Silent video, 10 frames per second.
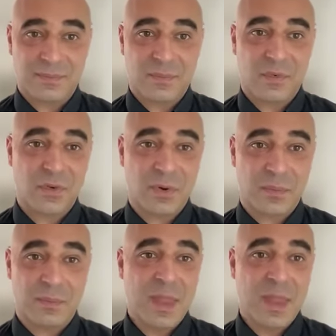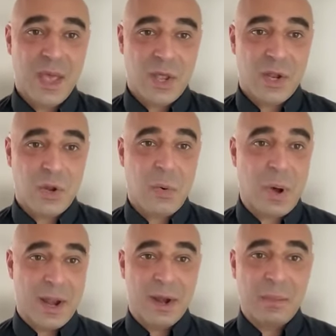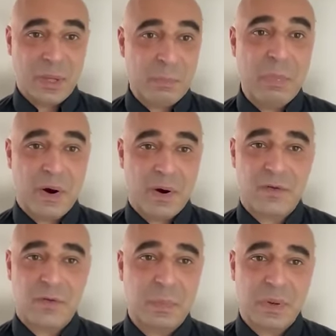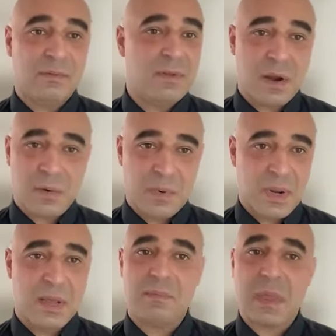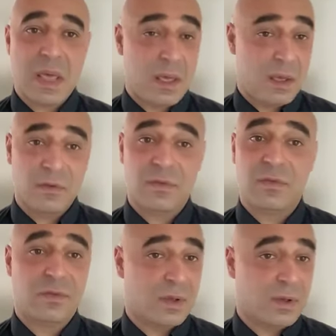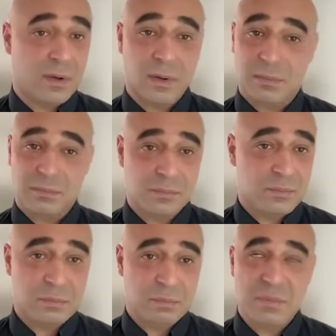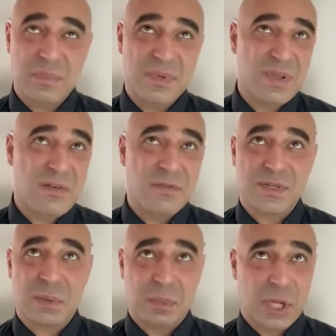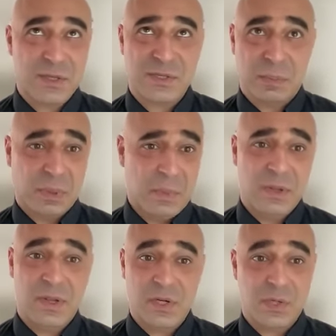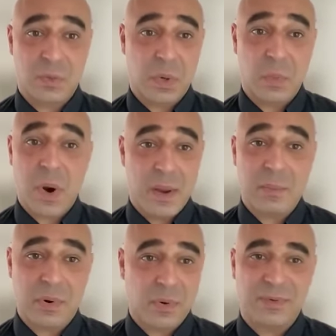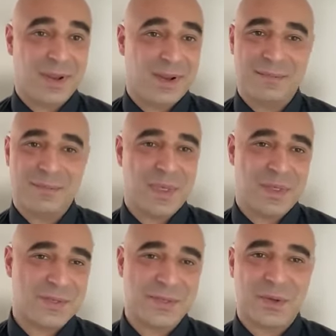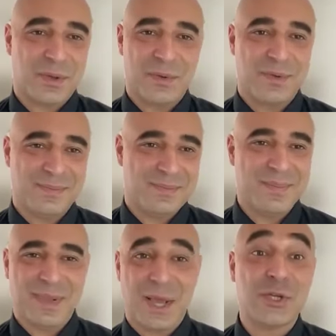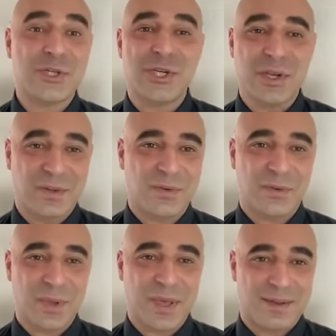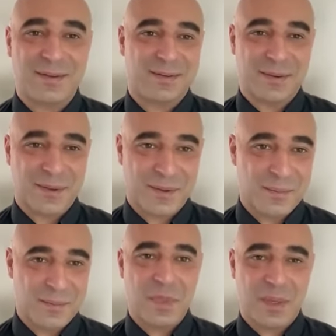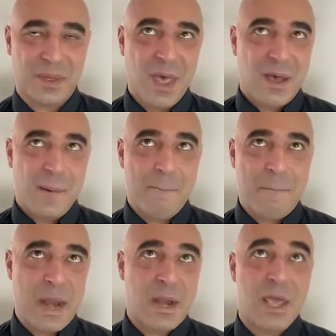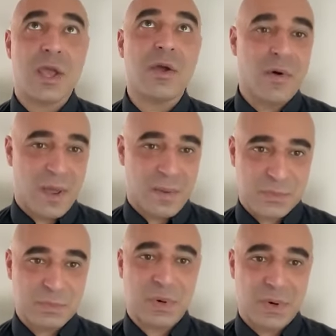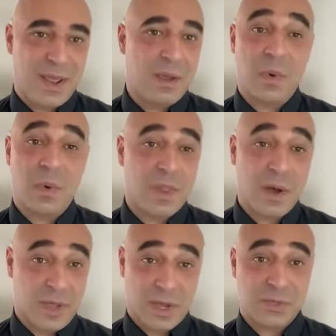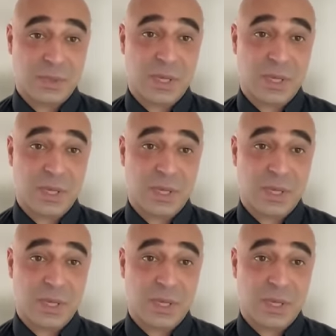So no animal parts, but dairy, eggs, even some light supplementation with whey protein. That's a good cheat to get many grams per day without actually